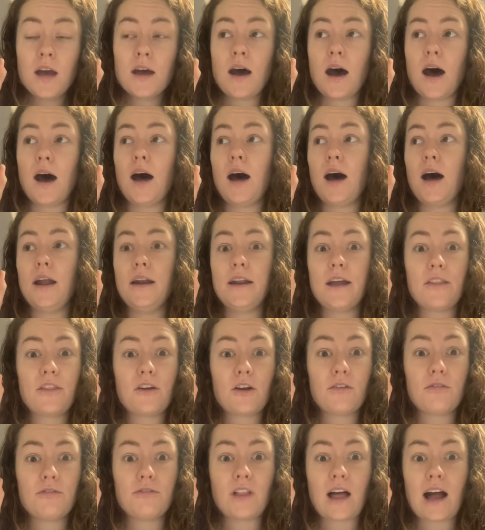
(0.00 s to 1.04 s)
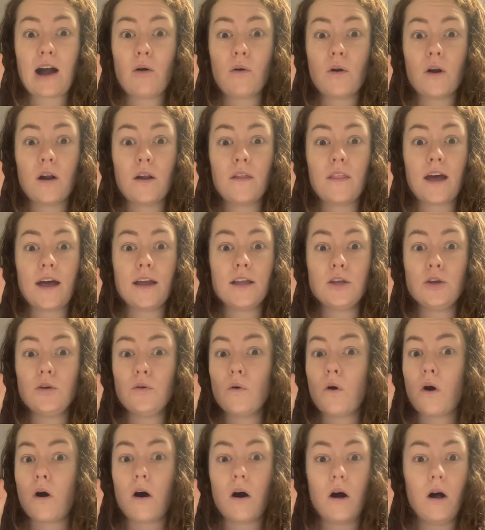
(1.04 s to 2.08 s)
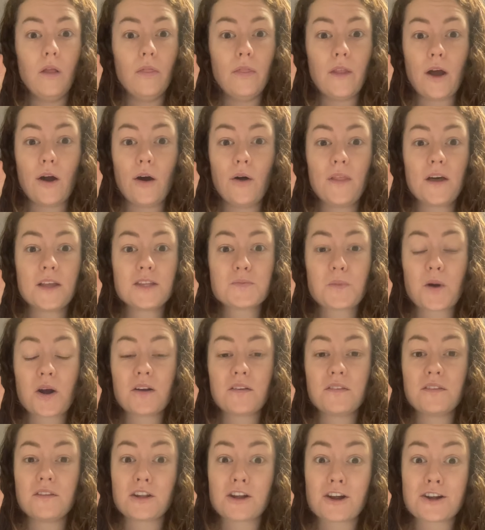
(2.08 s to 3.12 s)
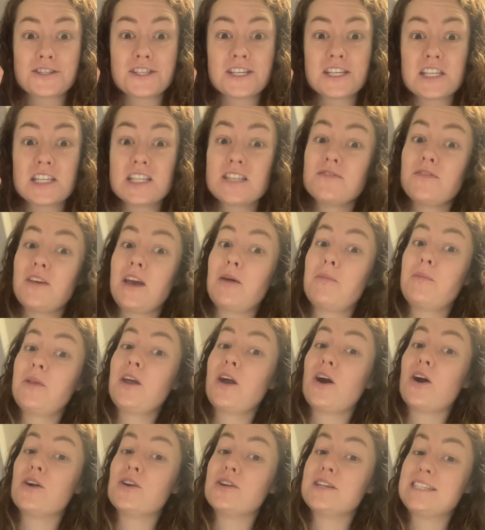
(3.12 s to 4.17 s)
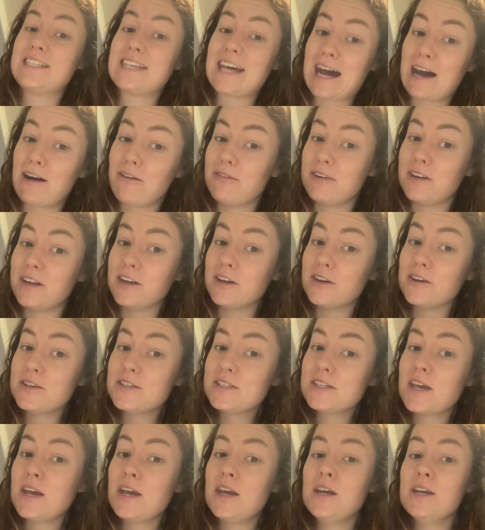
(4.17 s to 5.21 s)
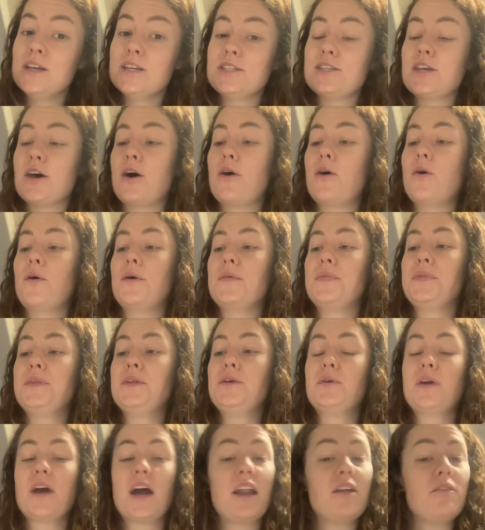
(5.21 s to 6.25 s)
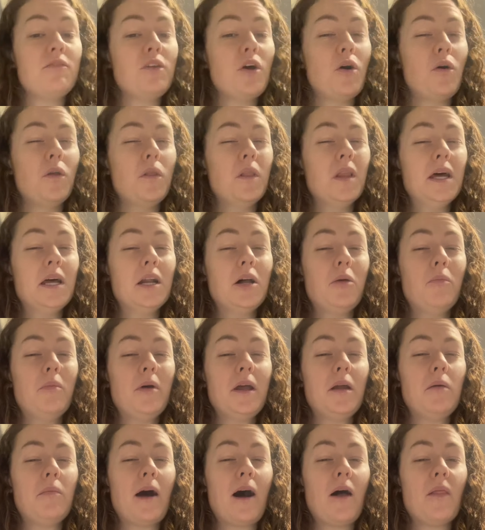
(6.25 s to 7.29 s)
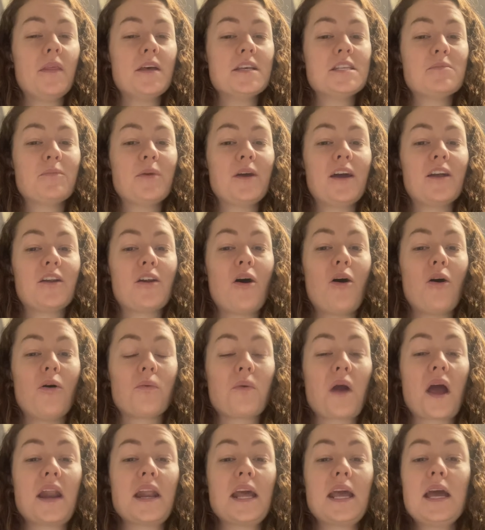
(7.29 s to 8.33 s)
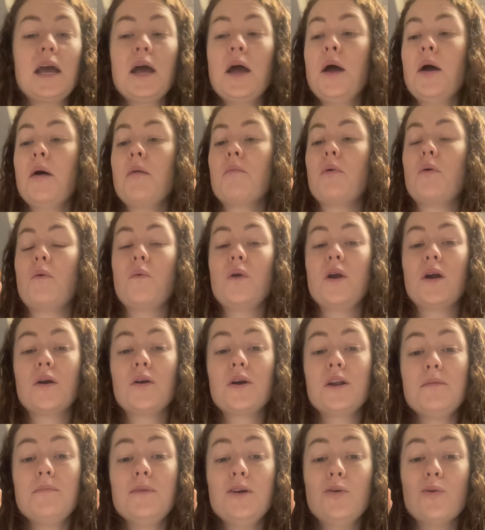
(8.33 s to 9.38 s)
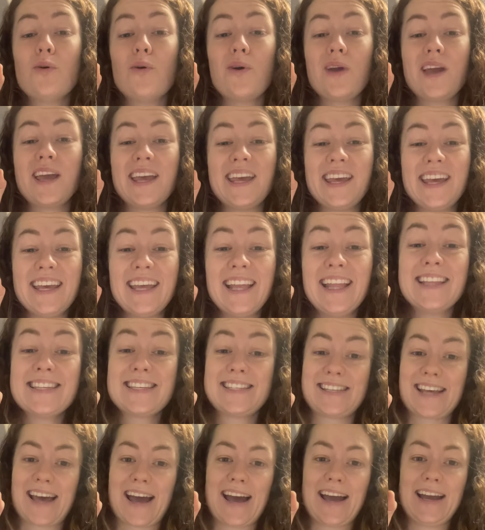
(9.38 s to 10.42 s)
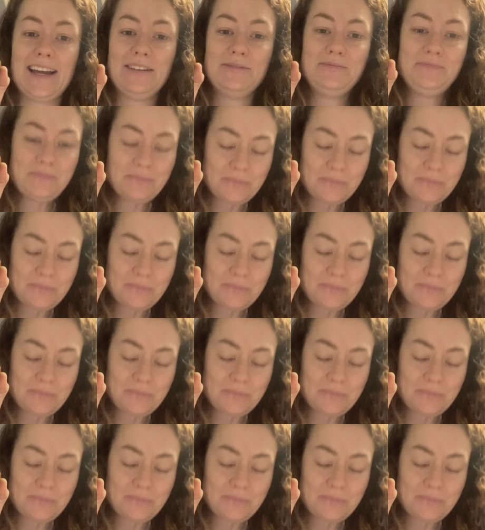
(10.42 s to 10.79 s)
Another flower that you all know that's part of the Narcissus family are daffodils. So you kind of know a little bit about this plant already, but we are going to be growing it inside.